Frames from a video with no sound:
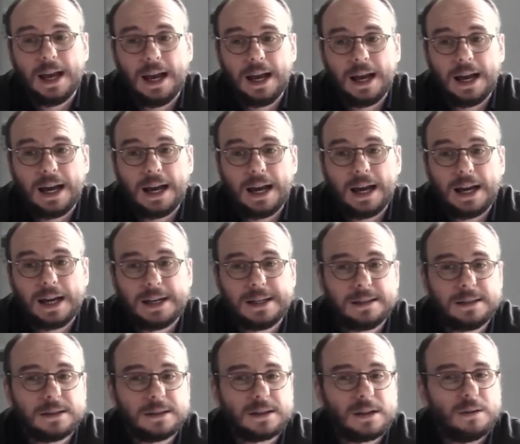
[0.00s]

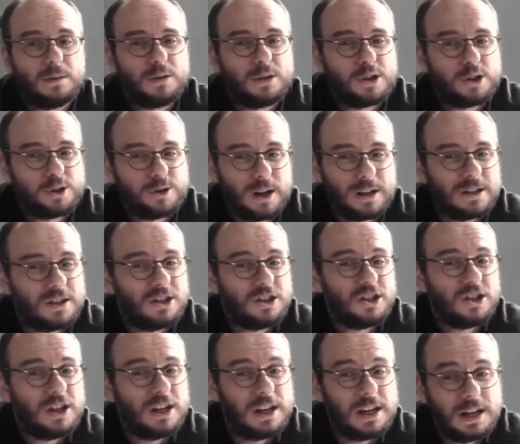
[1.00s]
And the
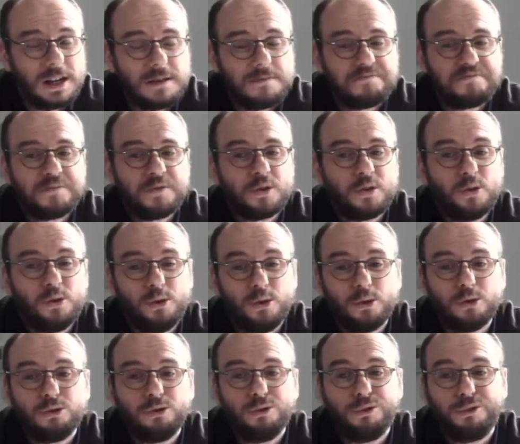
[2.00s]
strategy could
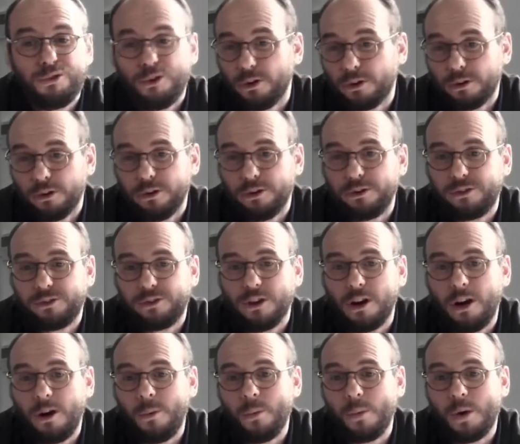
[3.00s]
also focus
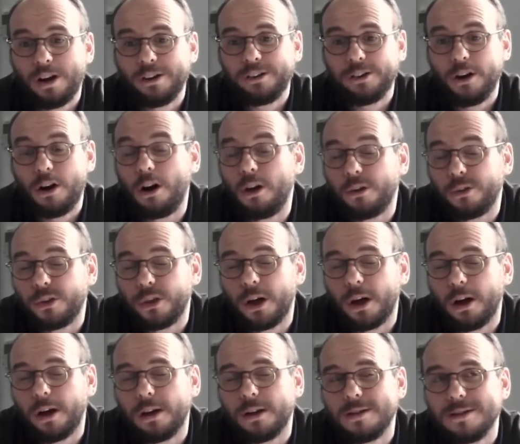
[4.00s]
on what
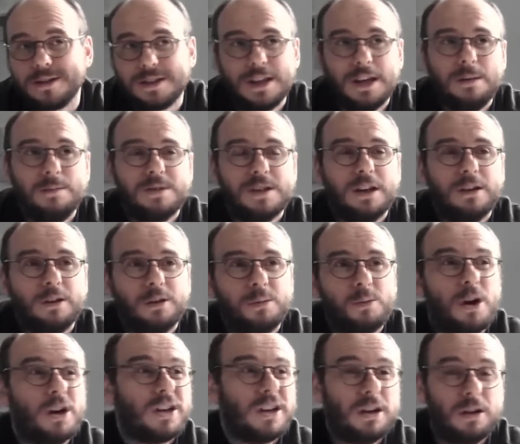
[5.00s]
other teams are not
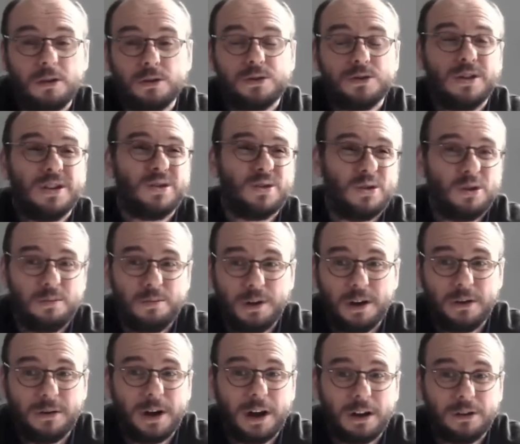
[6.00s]
working on. So it could be
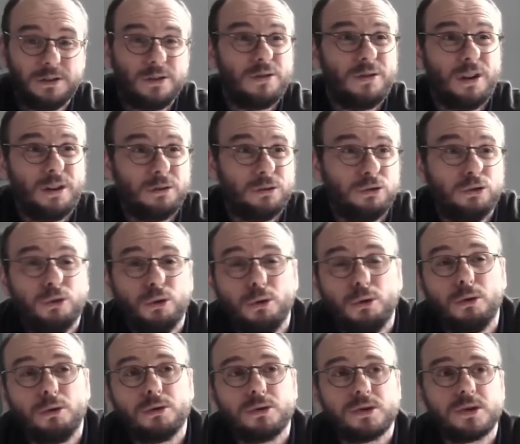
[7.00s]
around
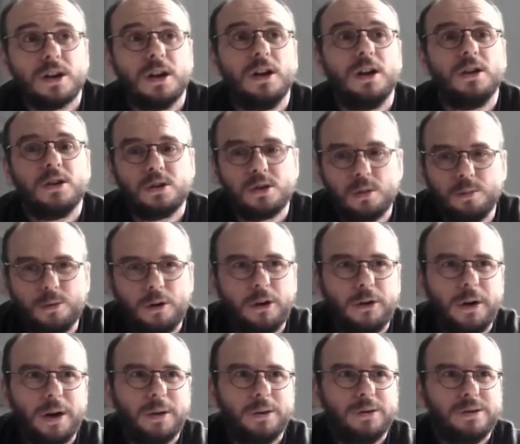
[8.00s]
tools, so more
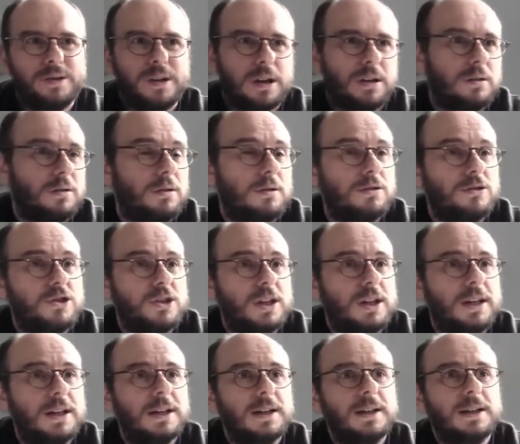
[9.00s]
around the technology.